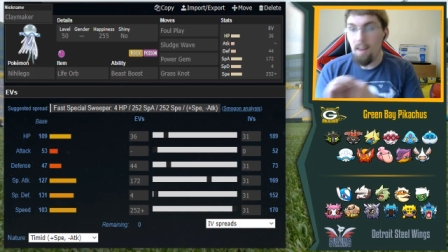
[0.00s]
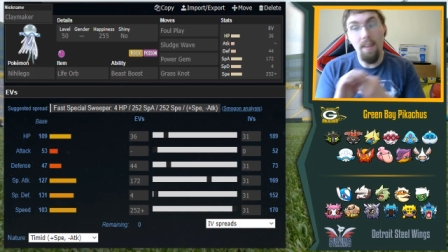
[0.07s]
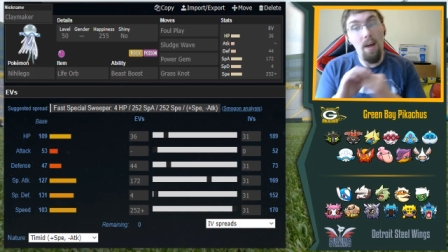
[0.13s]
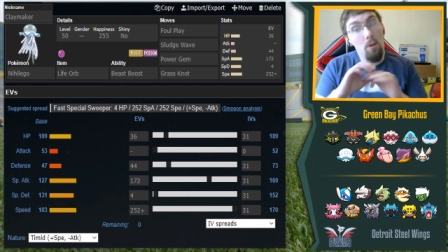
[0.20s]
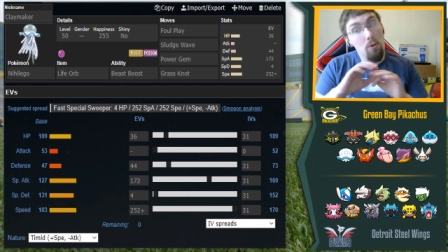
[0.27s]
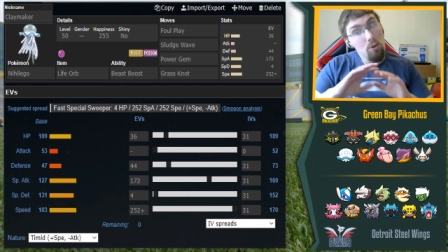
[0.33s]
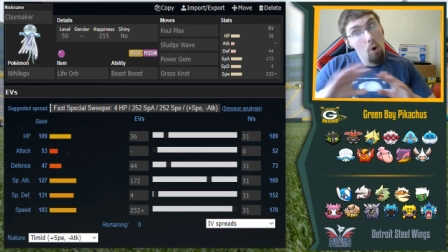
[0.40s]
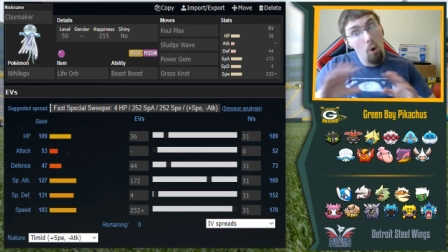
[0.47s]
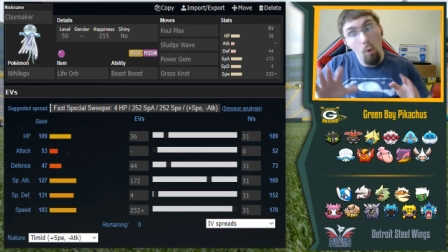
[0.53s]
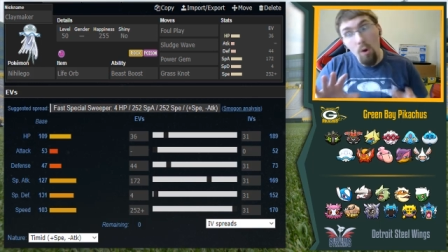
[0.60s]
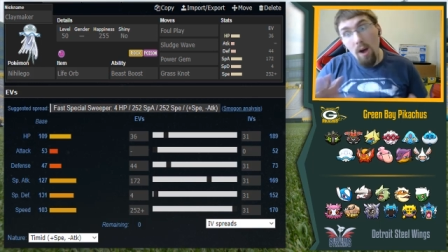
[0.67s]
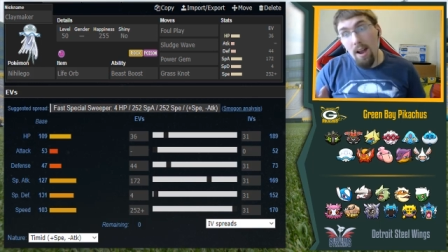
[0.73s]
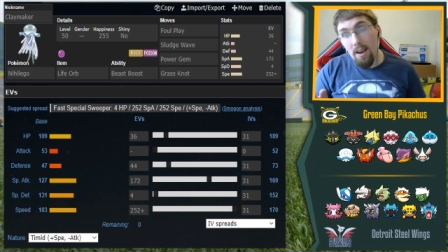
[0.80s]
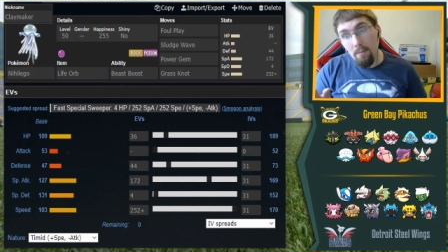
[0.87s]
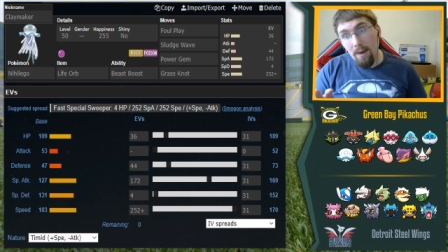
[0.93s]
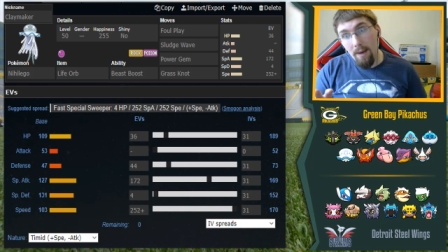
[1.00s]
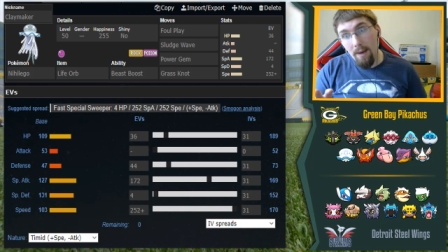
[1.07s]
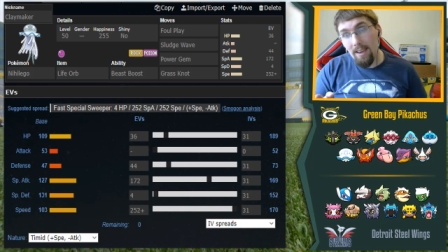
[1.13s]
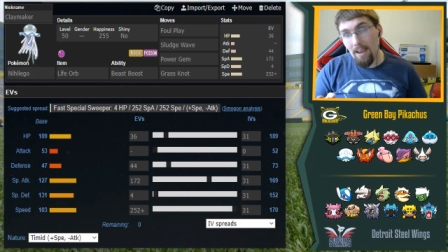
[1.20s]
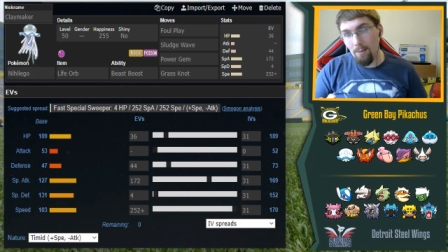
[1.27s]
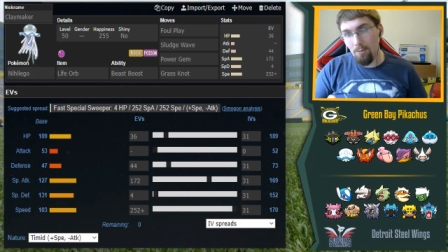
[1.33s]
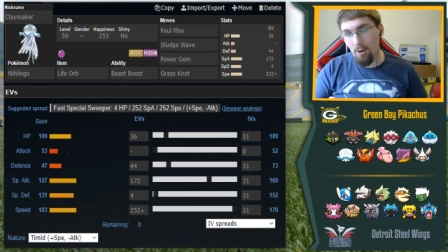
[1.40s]
Now there's a whole kind of
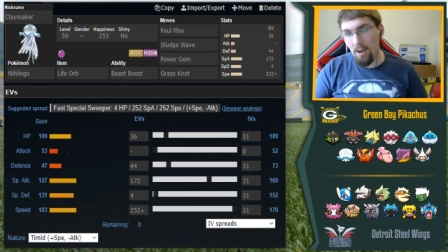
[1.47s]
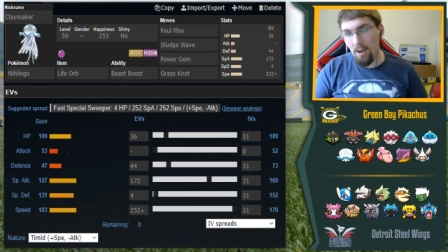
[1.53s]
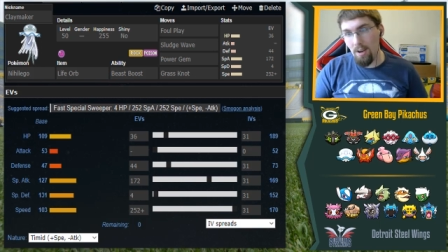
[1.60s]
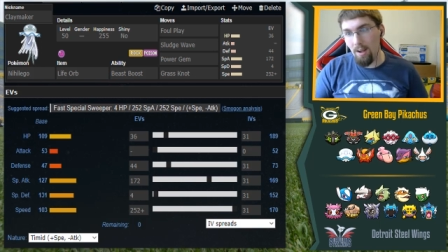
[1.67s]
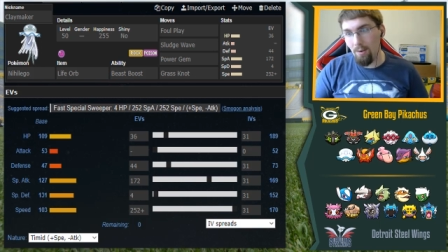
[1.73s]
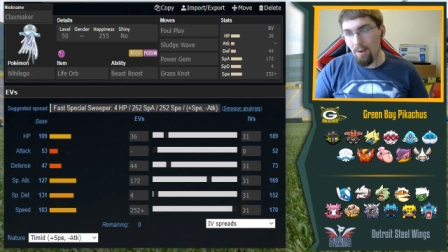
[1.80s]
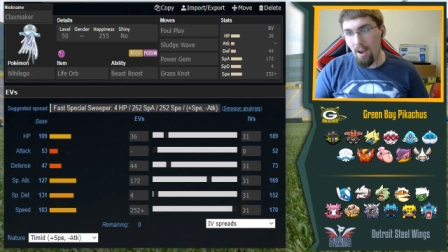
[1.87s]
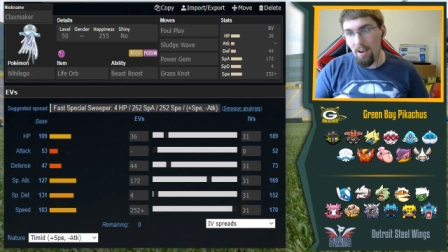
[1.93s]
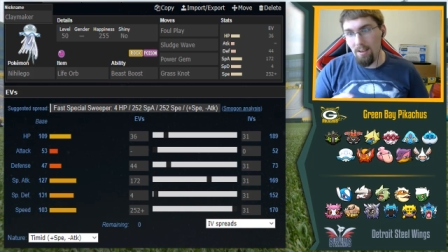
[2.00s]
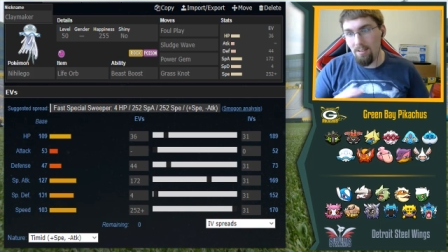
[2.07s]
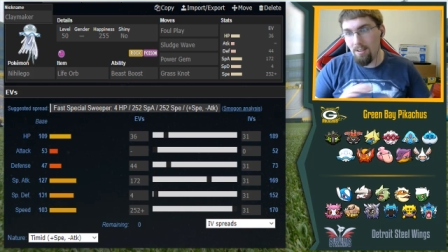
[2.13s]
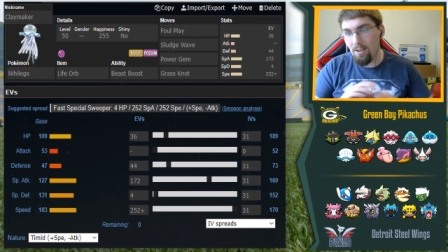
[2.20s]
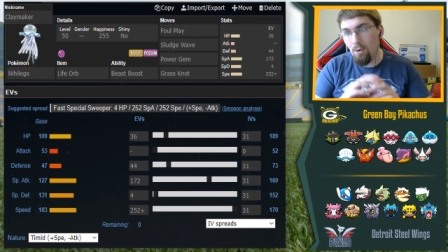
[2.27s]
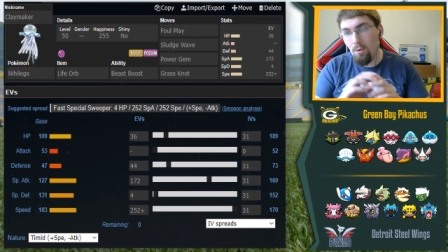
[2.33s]
mind games right now, guys.